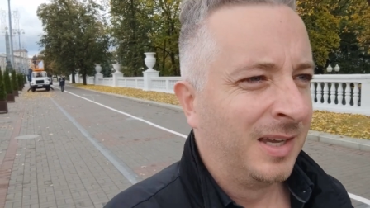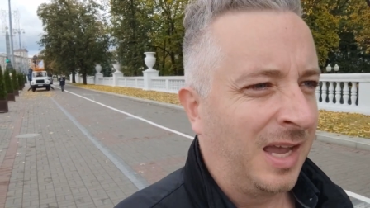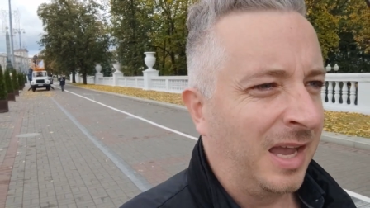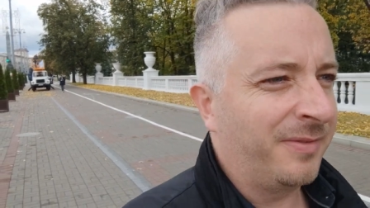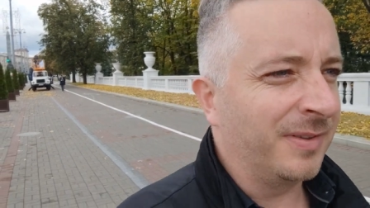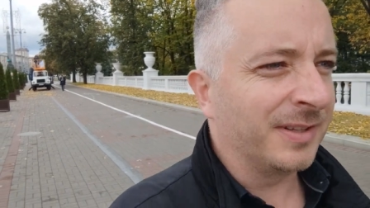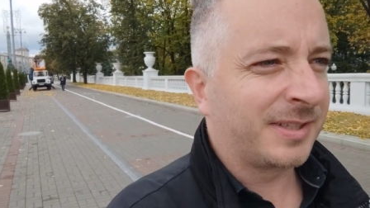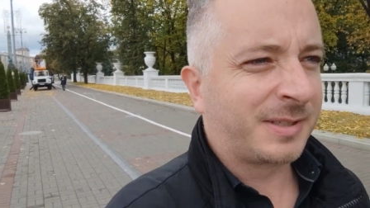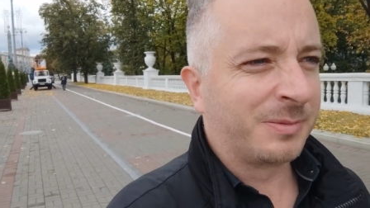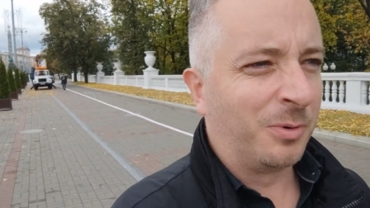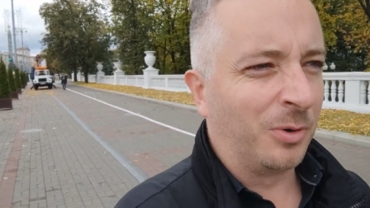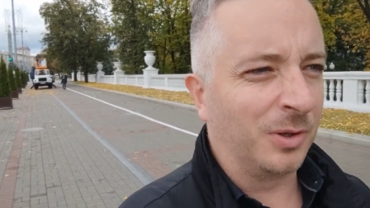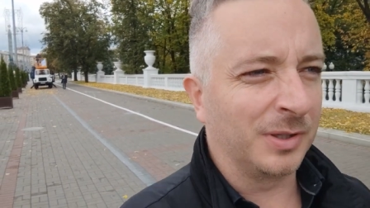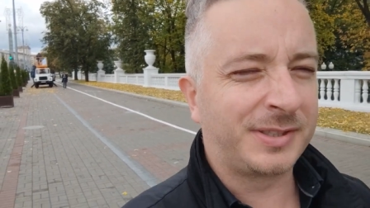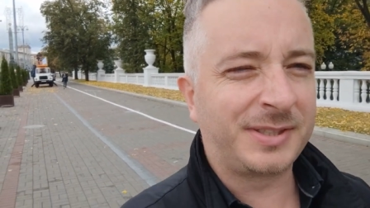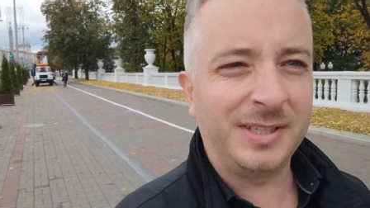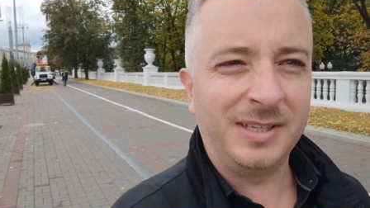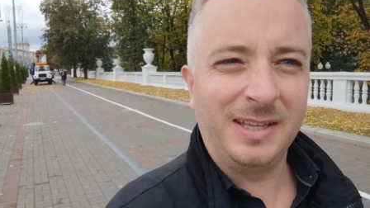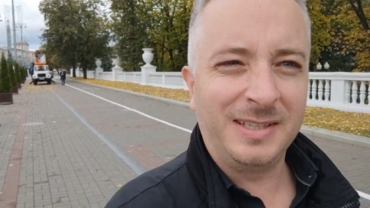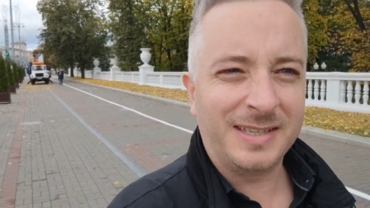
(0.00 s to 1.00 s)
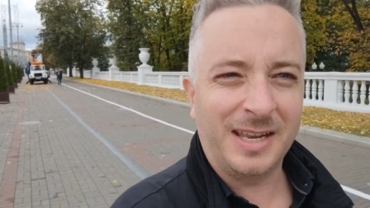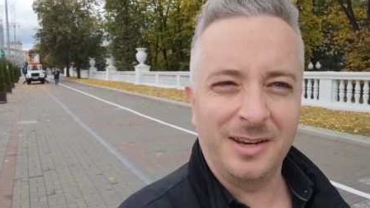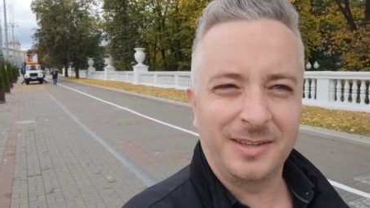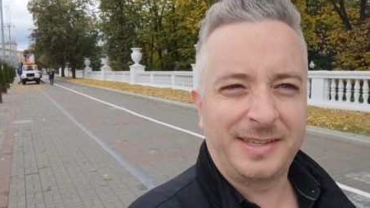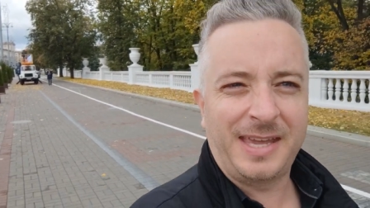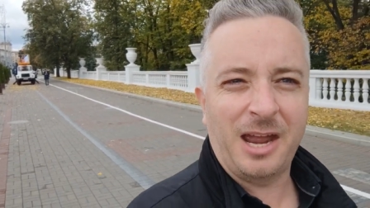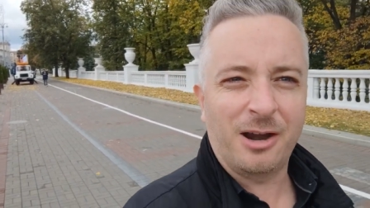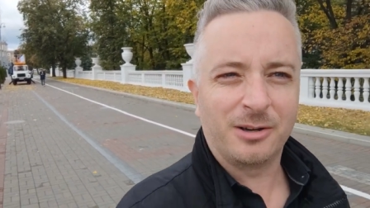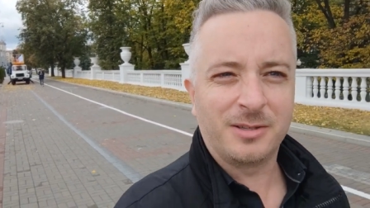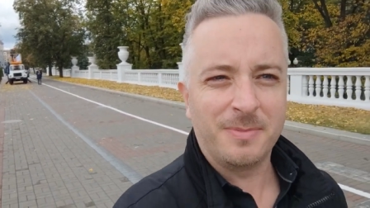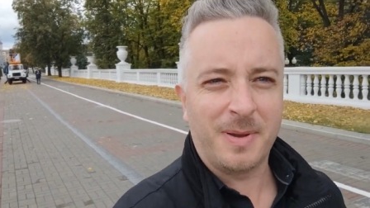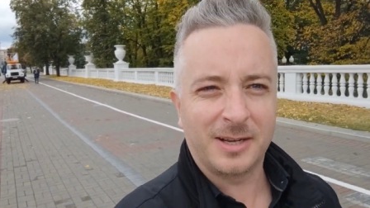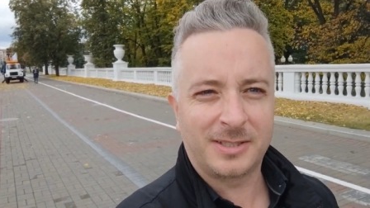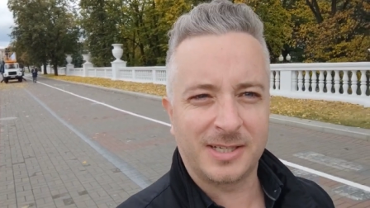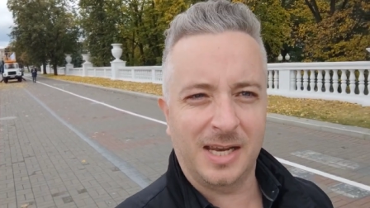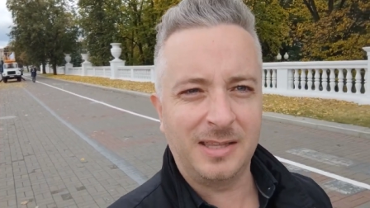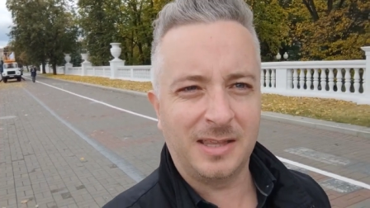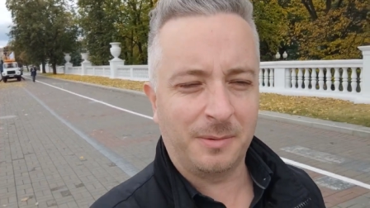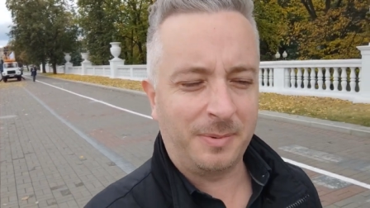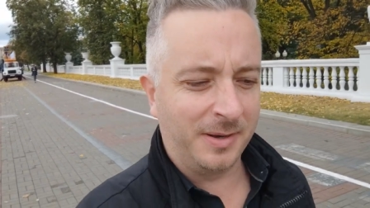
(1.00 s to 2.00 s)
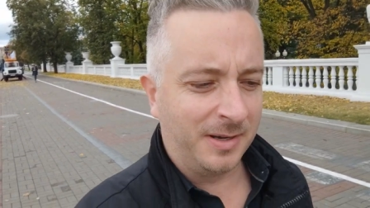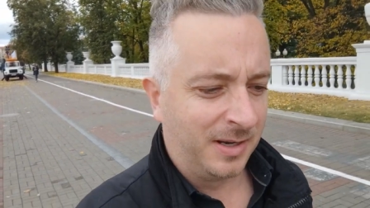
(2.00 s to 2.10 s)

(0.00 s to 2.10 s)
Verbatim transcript: Even the smaller cities, they don't care as much either.